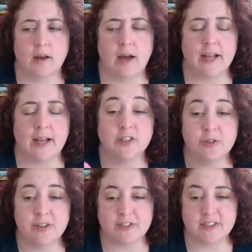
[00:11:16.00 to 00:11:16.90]
I had
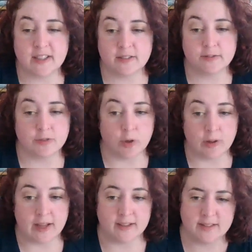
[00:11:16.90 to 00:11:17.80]
two different sets of
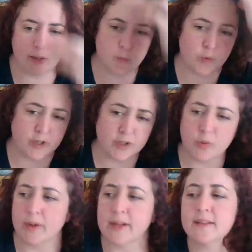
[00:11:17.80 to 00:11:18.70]
Rolex that weren't
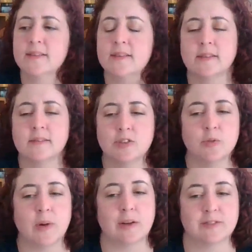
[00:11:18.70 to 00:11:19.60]
quite
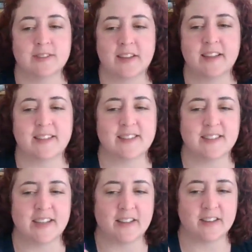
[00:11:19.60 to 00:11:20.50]
2 ounces. I think this
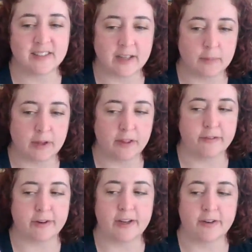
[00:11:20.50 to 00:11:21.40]
together is like about
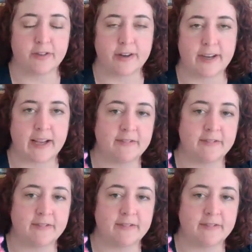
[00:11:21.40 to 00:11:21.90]
3 or 3.5